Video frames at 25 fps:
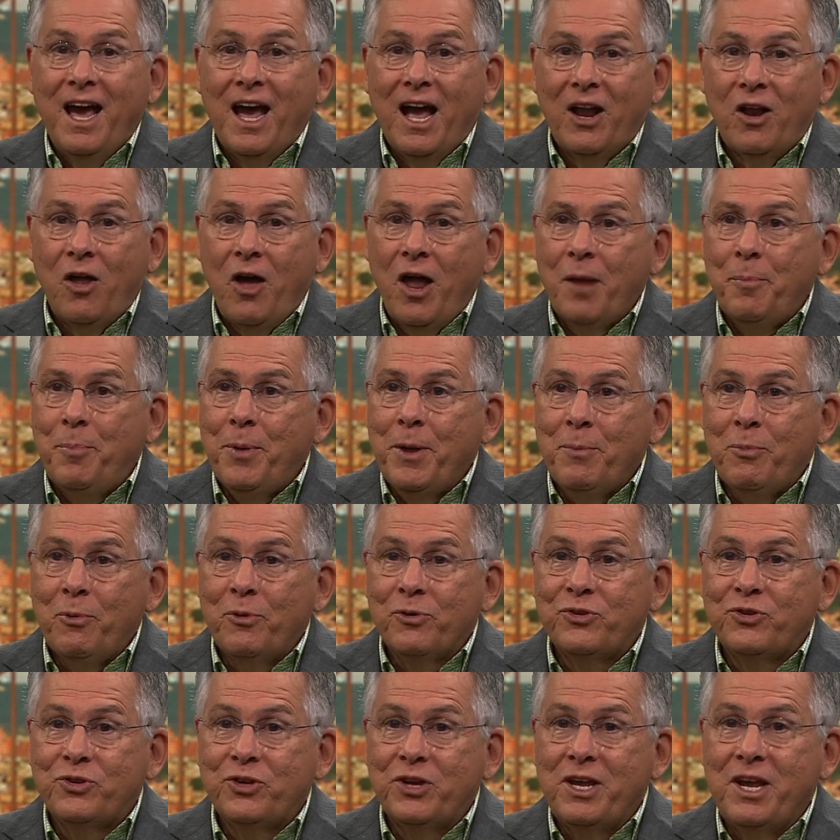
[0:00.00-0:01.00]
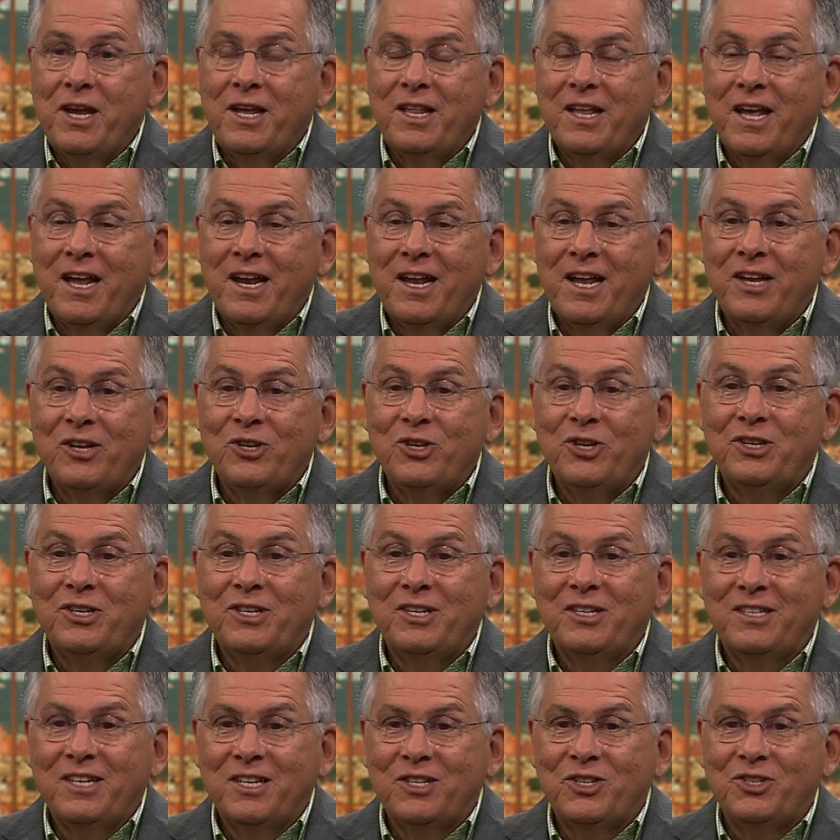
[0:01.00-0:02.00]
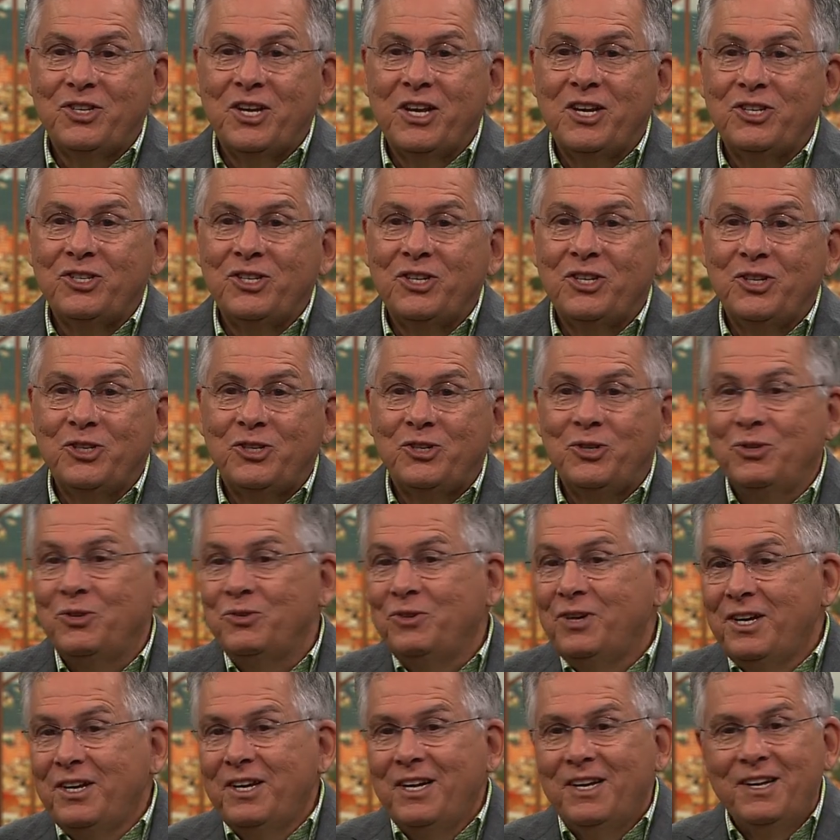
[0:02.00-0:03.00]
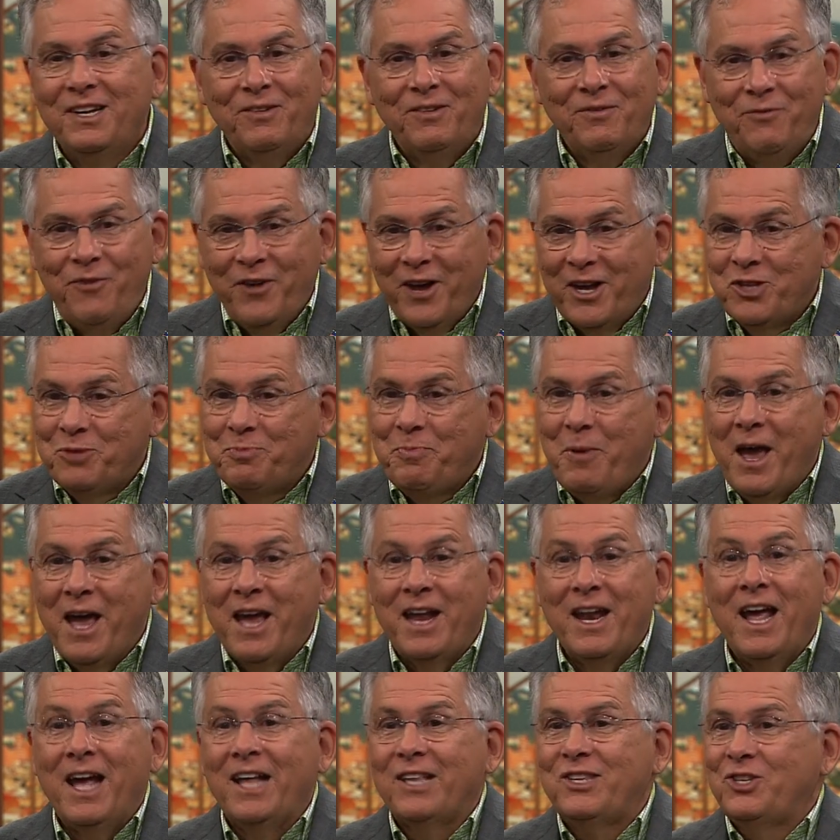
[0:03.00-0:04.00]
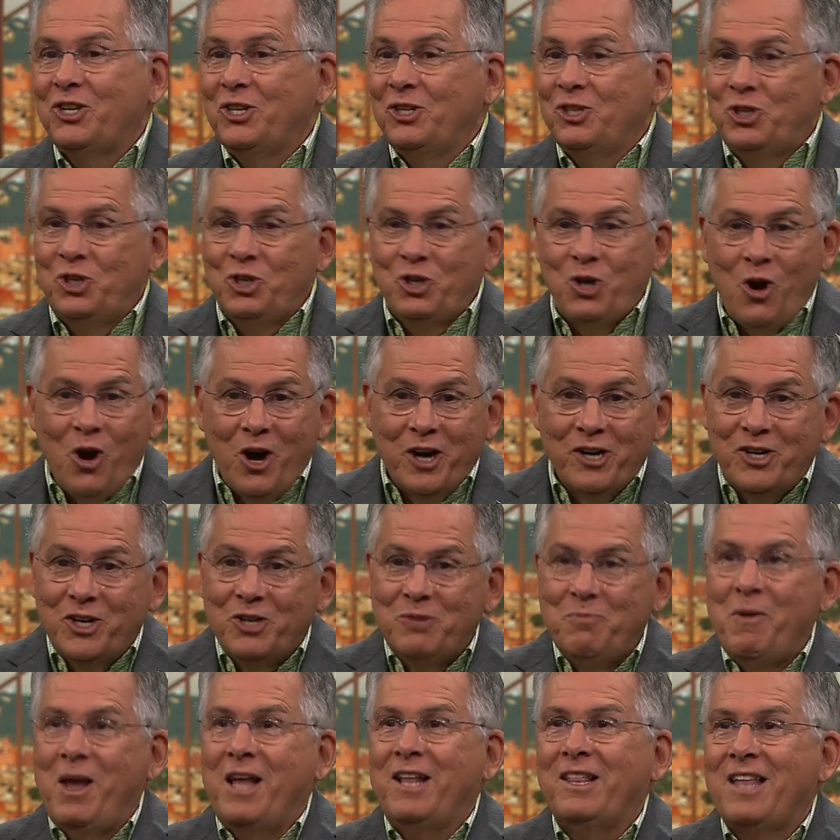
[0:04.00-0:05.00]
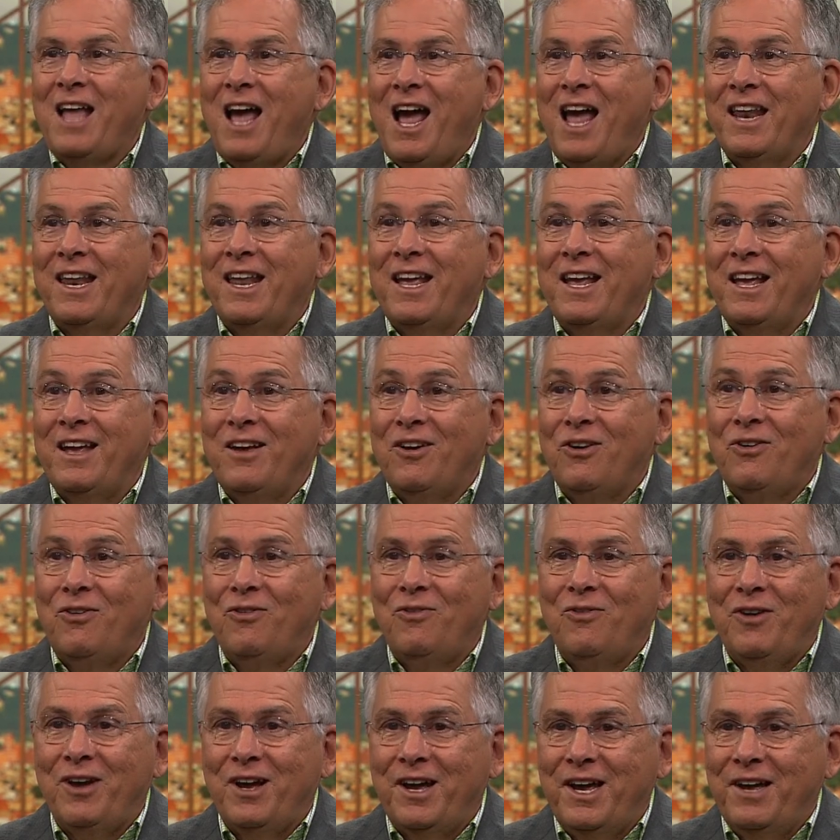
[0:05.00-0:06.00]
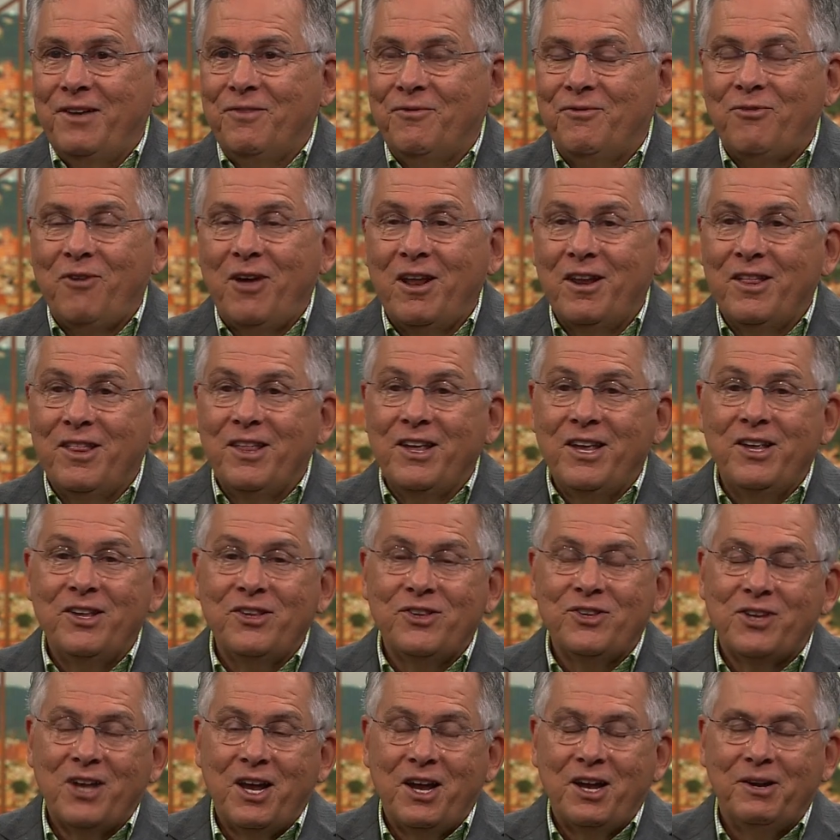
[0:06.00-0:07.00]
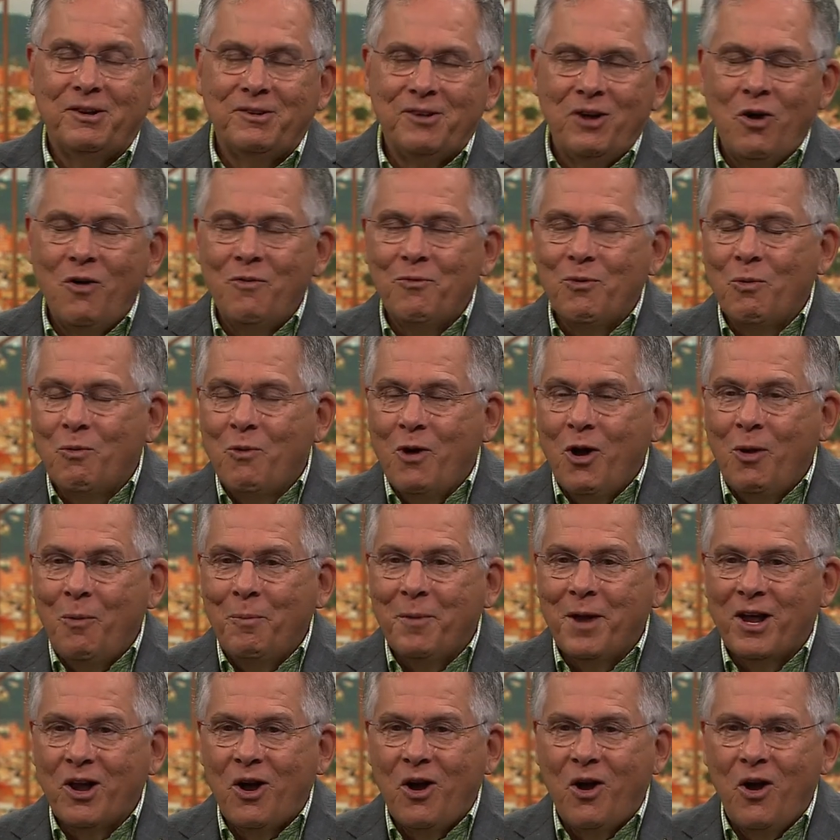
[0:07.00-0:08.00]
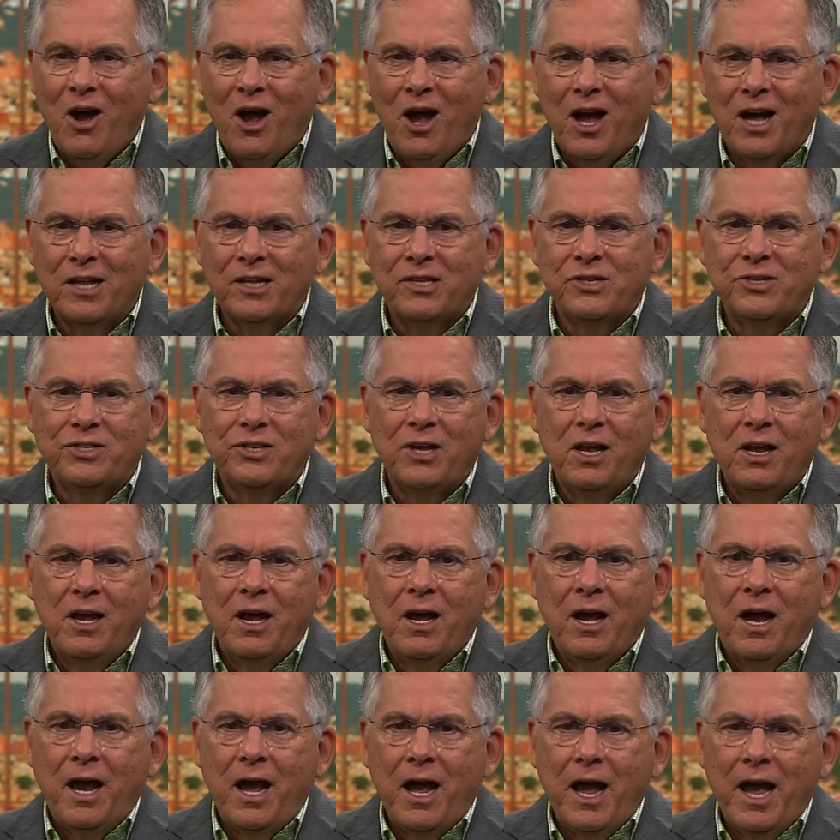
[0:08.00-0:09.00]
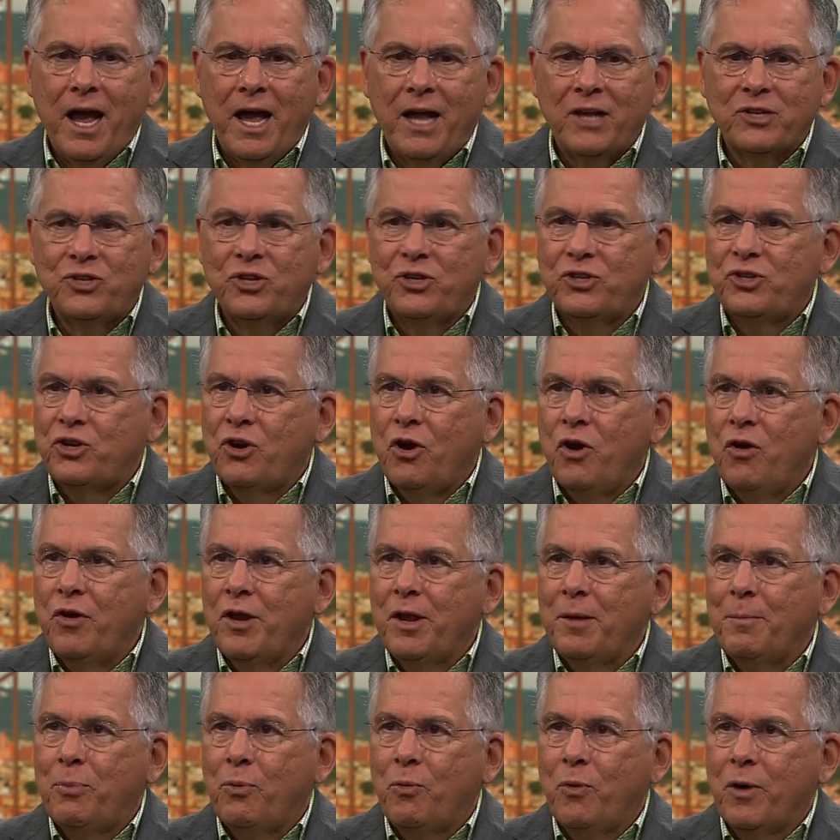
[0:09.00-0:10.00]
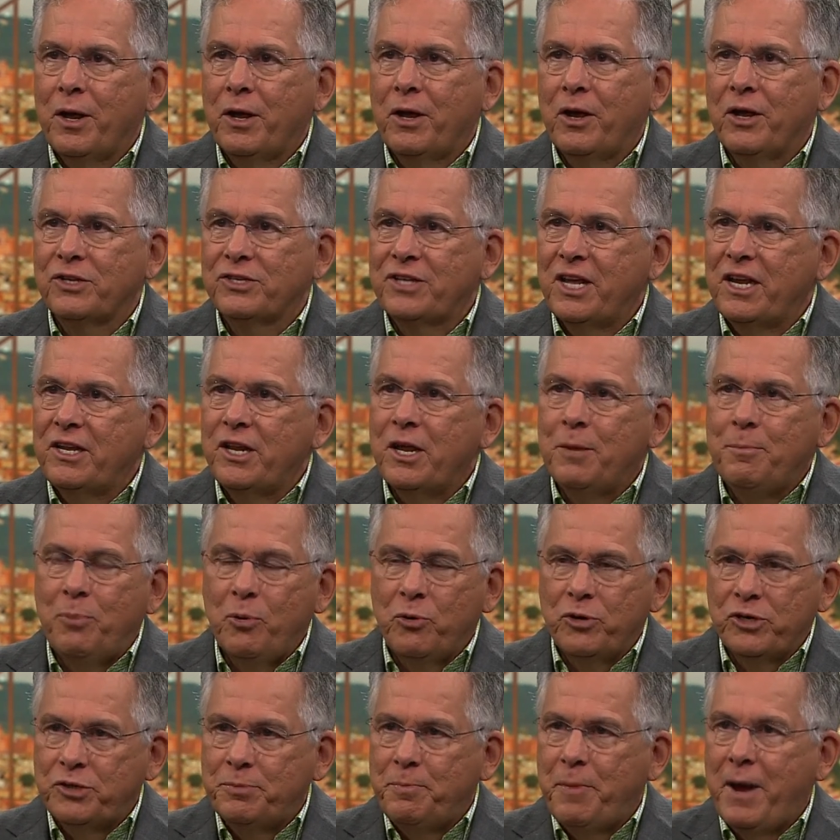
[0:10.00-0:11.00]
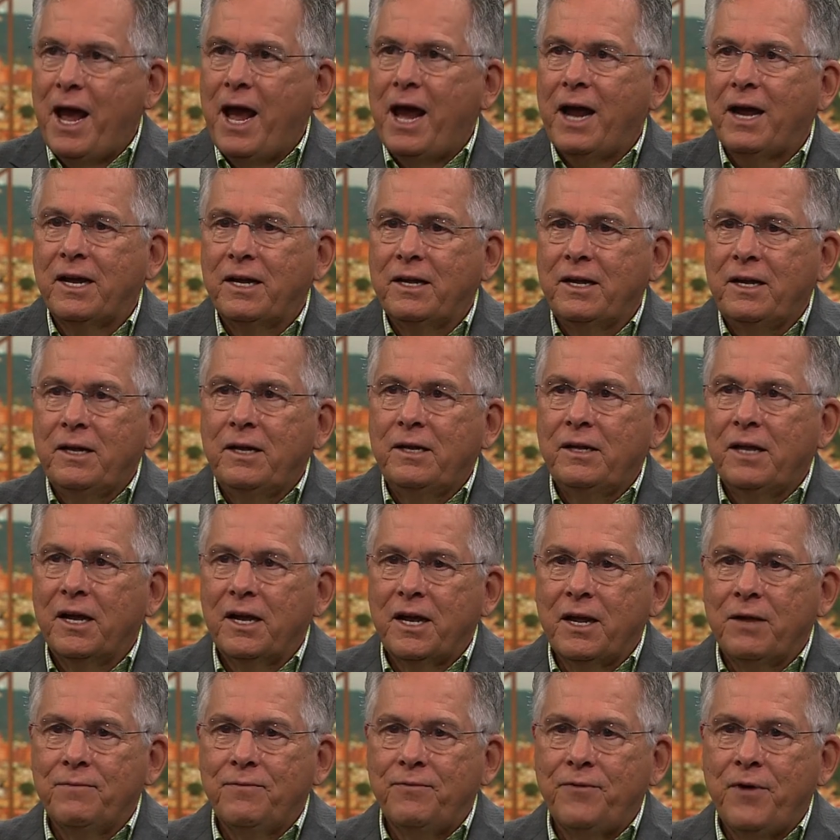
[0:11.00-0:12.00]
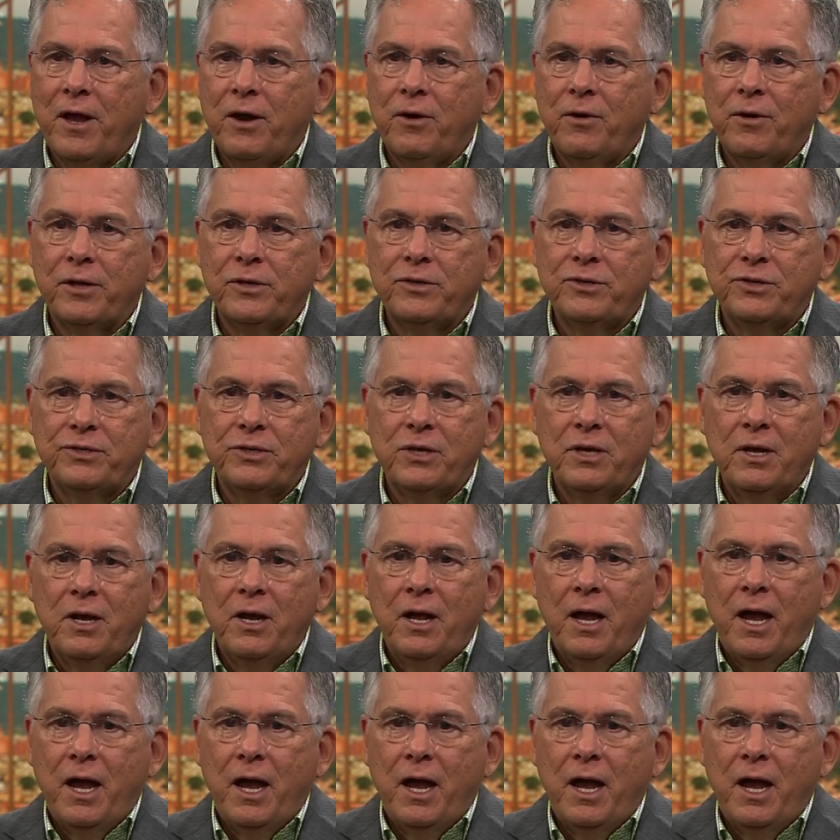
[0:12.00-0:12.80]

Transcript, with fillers: A lot of people see that his decision to fix bayonets and charge his men down the hill in front of these uh, overwhelming odds as the turning point because they did push back the Confederates.